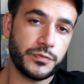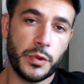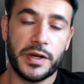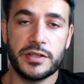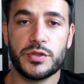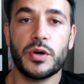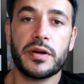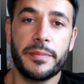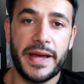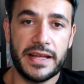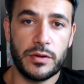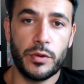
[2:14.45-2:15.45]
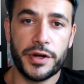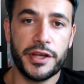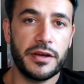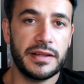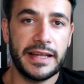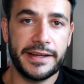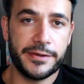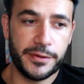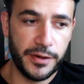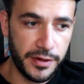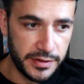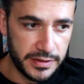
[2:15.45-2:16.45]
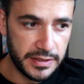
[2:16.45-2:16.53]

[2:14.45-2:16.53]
we can talk about audio later on.